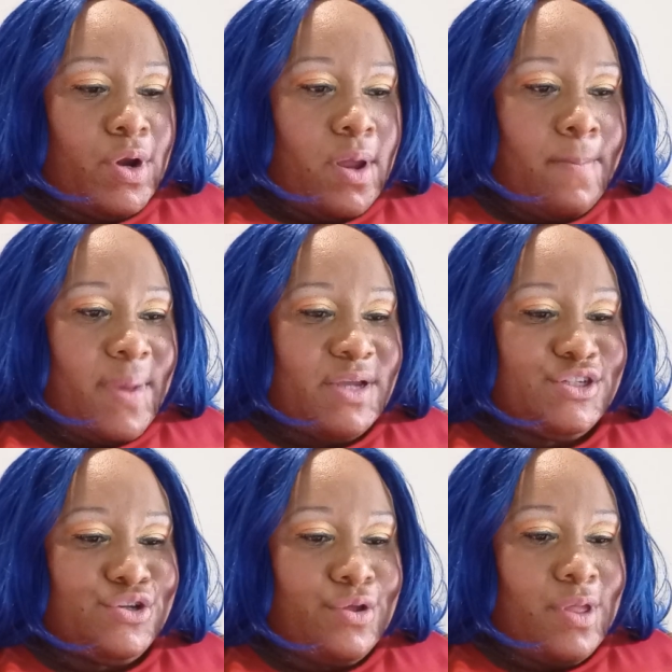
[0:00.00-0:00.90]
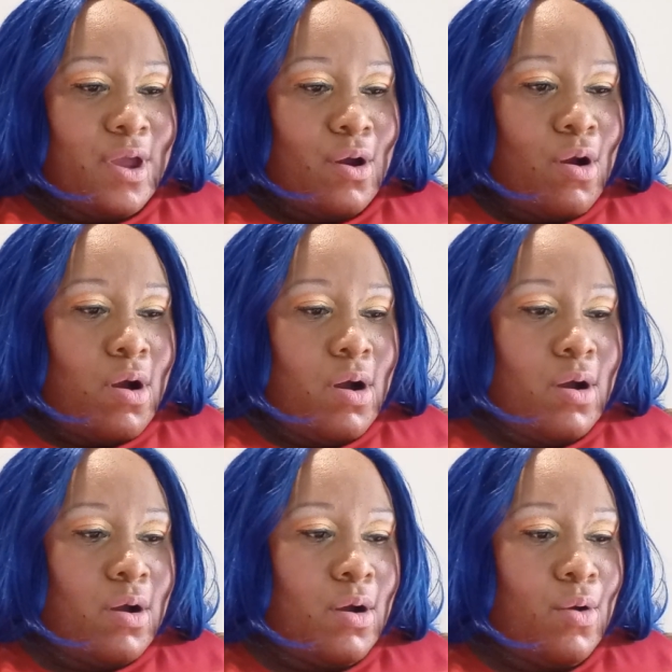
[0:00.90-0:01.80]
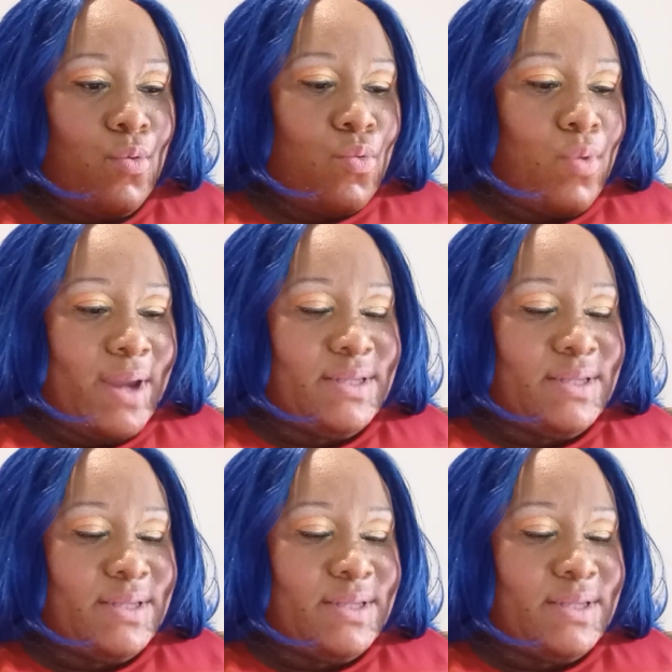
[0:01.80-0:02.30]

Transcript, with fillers: Make sure they're all right.